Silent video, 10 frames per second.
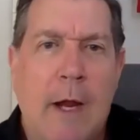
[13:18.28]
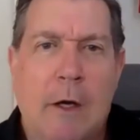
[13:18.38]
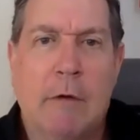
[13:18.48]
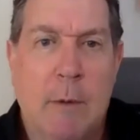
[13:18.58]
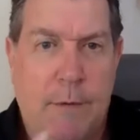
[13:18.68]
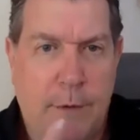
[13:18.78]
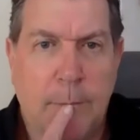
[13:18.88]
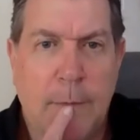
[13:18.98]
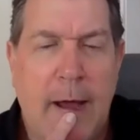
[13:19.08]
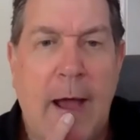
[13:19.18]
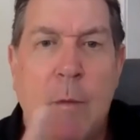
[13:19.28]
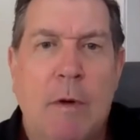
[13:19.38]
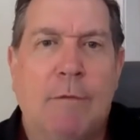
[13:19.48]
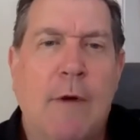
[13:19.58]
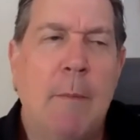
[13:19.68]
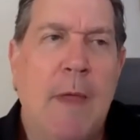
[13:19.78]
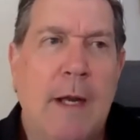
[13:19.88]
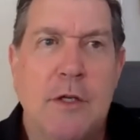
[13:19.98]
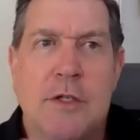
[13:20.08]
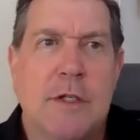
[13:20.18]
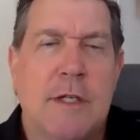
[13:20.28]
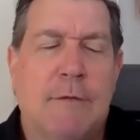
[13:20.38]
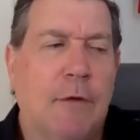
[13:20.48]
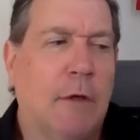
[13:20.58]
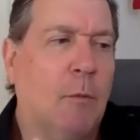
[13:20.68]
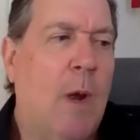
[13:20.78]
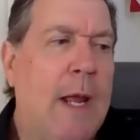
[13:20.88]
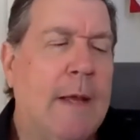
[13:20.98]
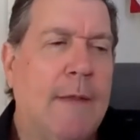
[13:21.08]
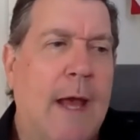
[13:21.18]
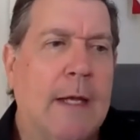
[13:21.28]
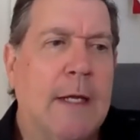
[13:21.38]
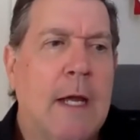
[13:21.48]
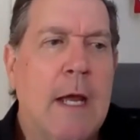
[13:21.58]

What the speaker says: agree with you. Yeah. I would frame that in just a different way in that